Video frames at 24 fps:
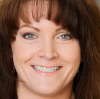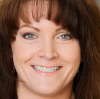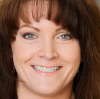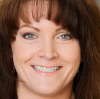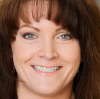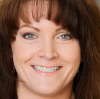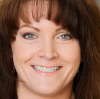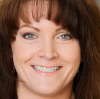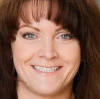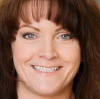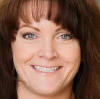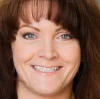
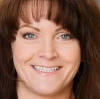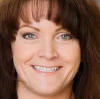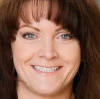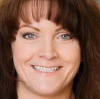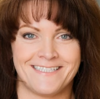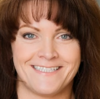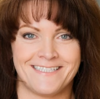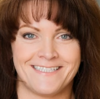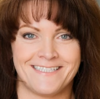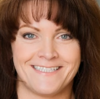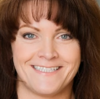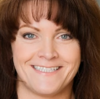
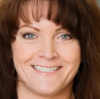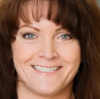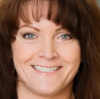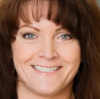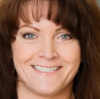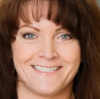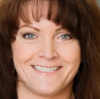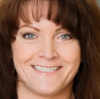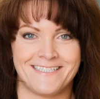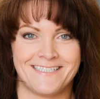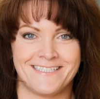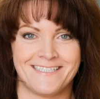
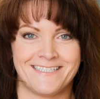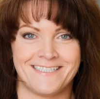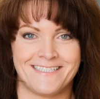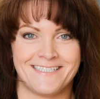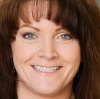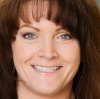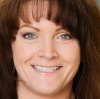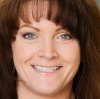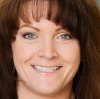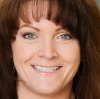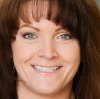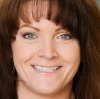
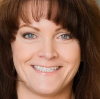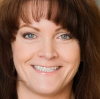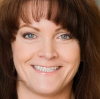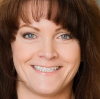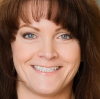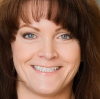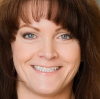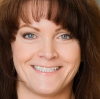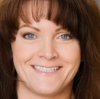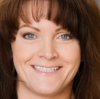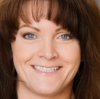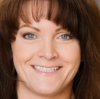
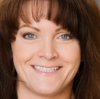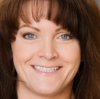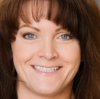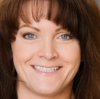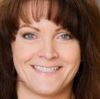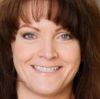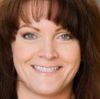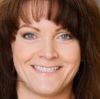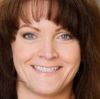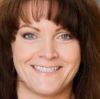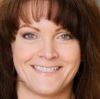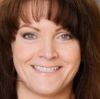
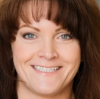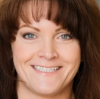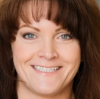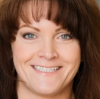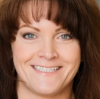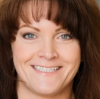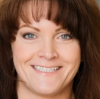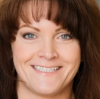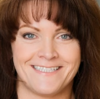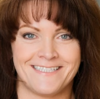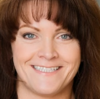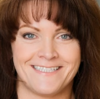
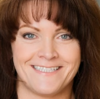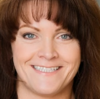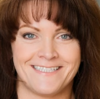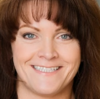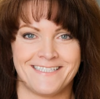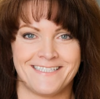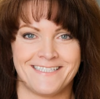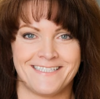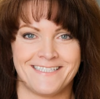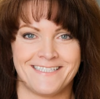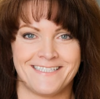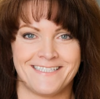
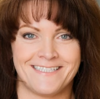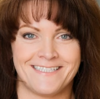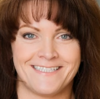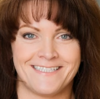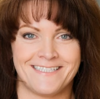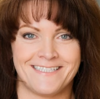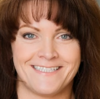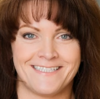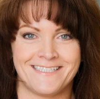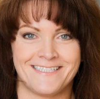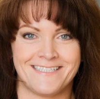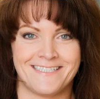
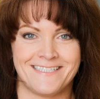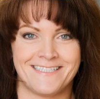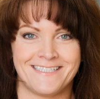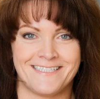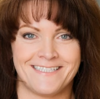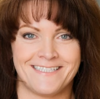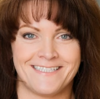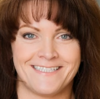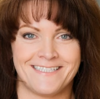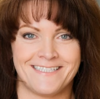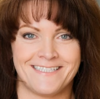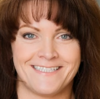
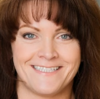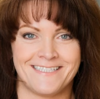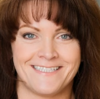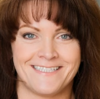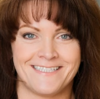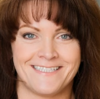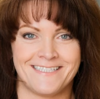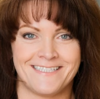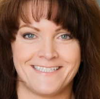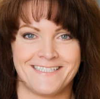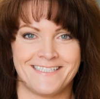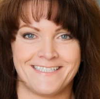
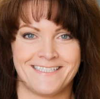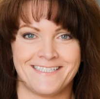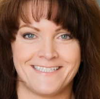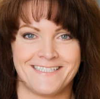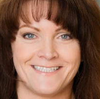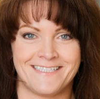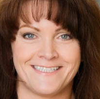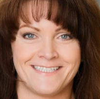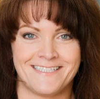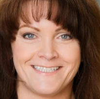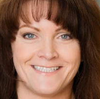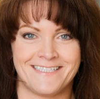
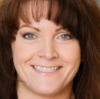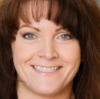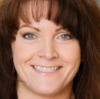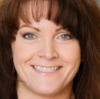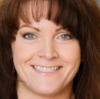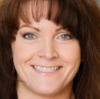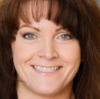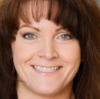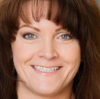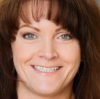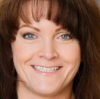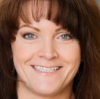
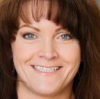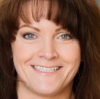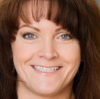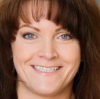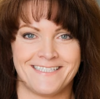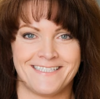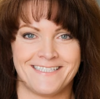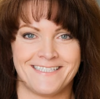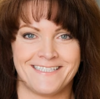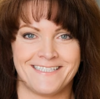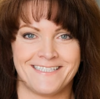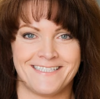
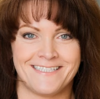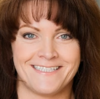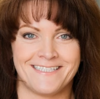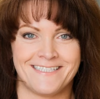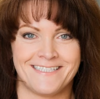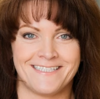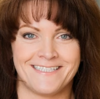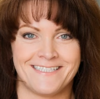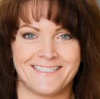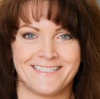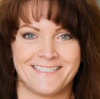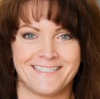
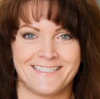The face doesn't move, so there is nothing to read.